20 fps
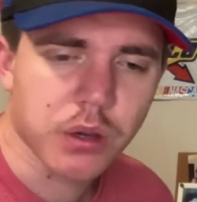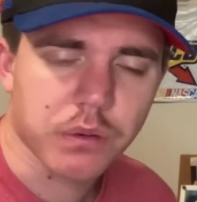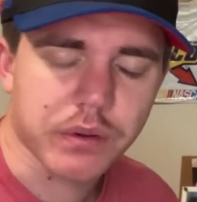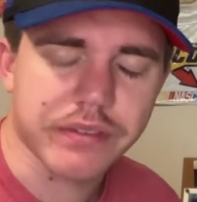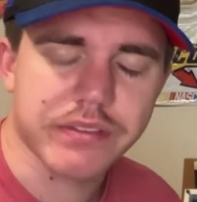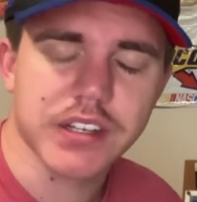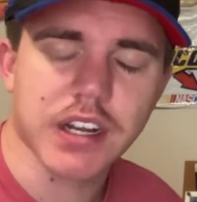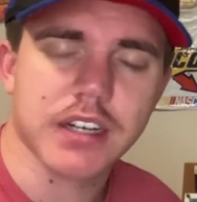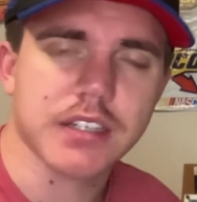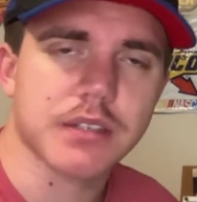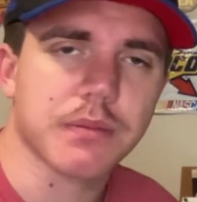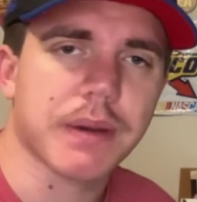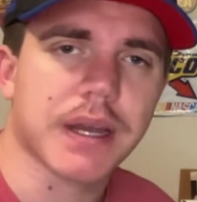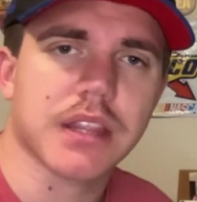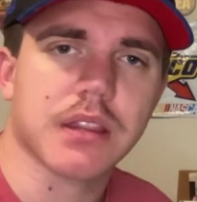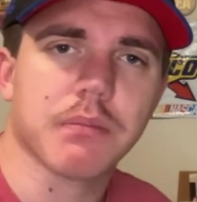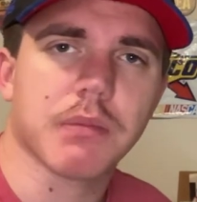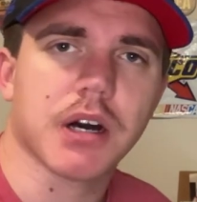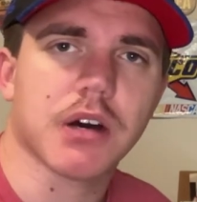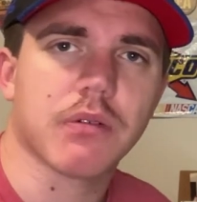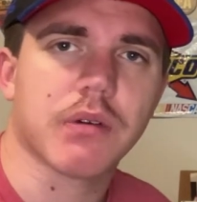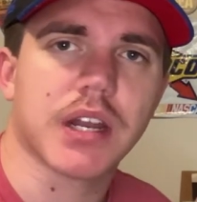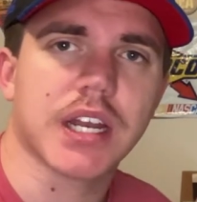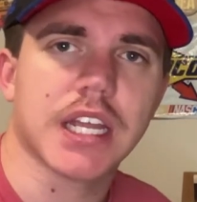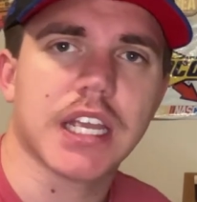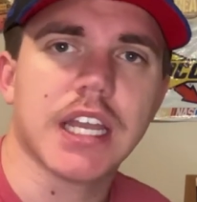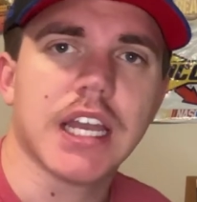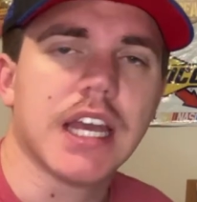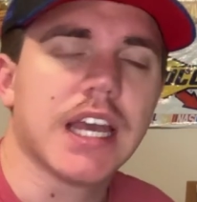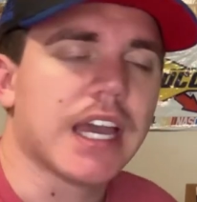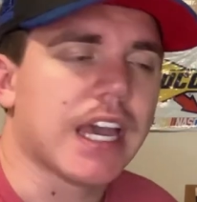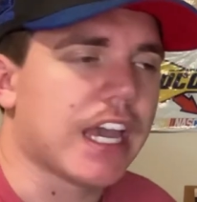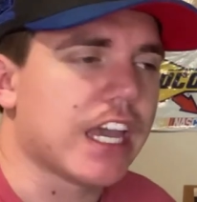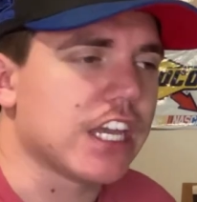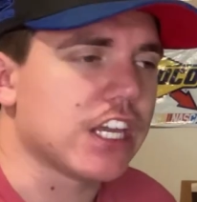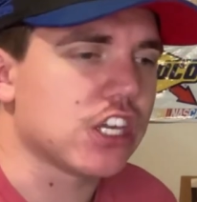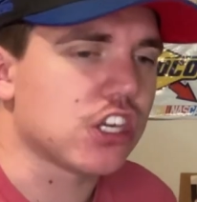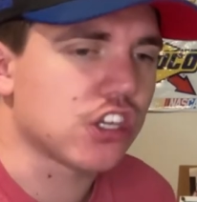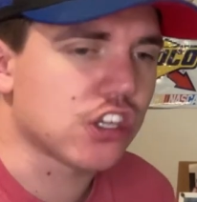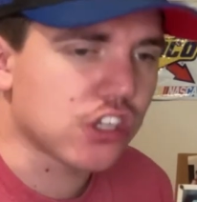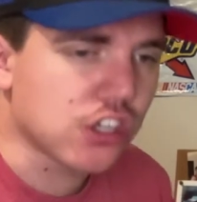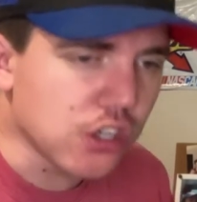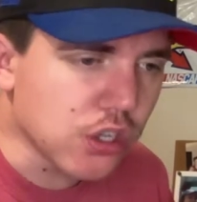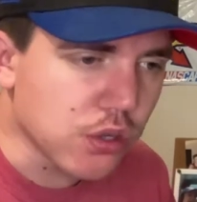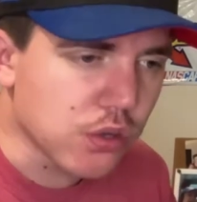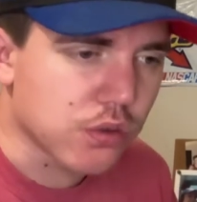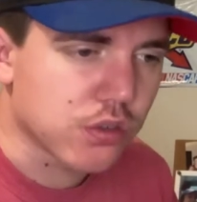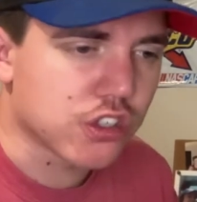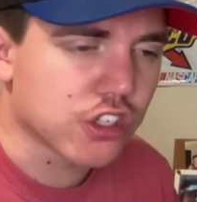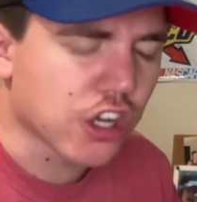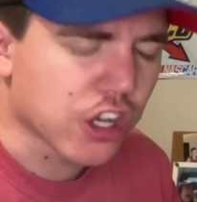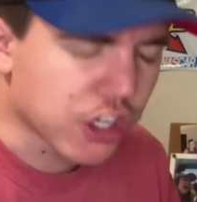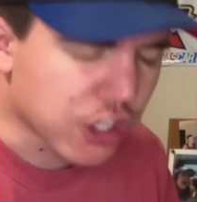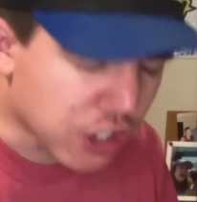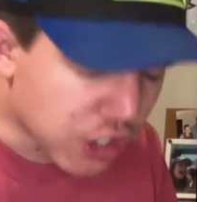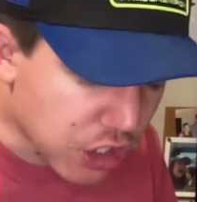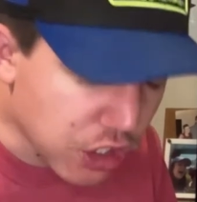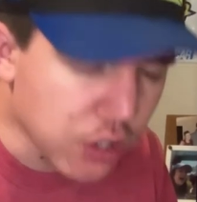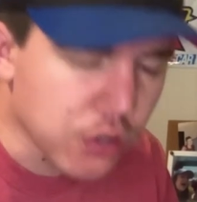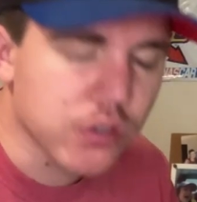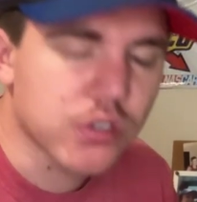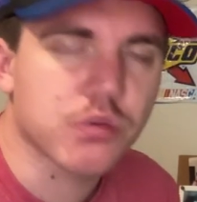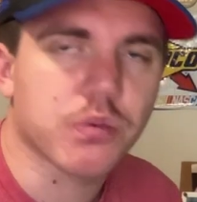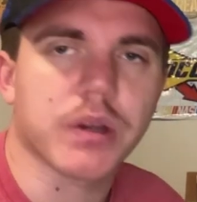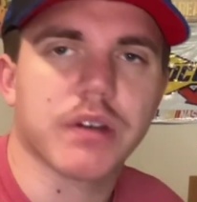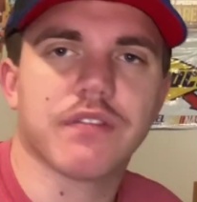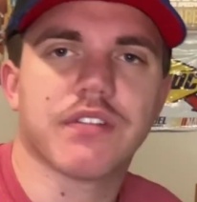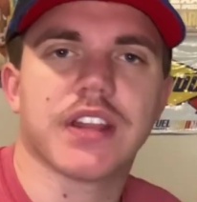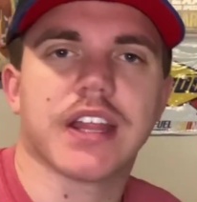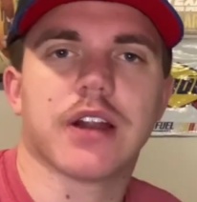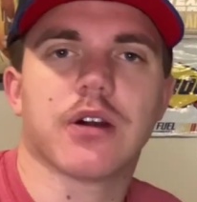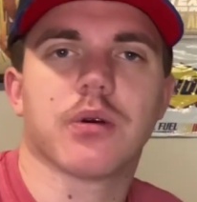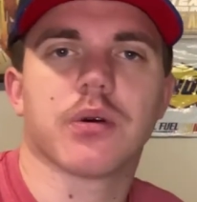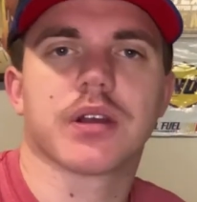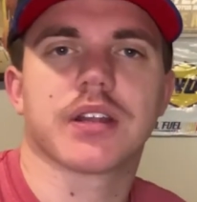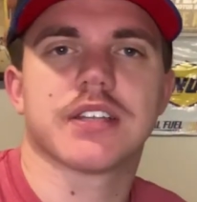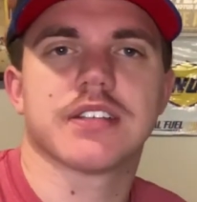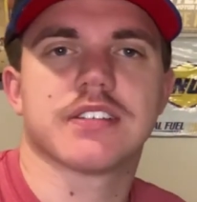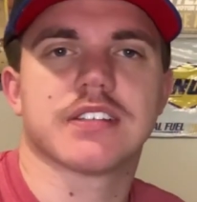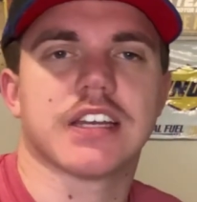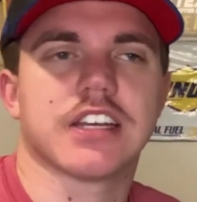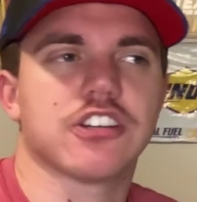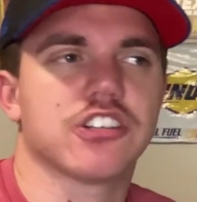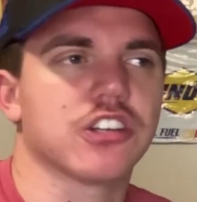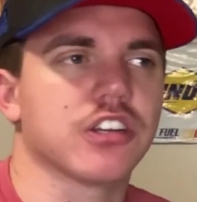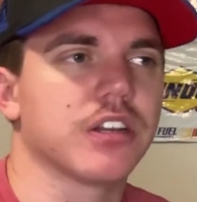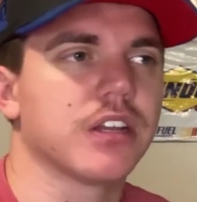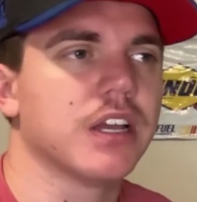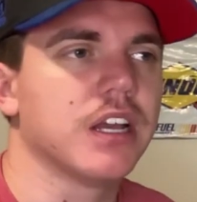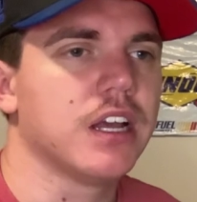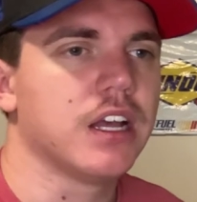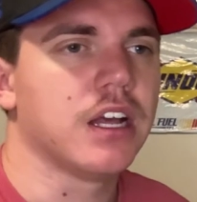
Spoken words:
We've talked about them already. A huge, huge win for that organization.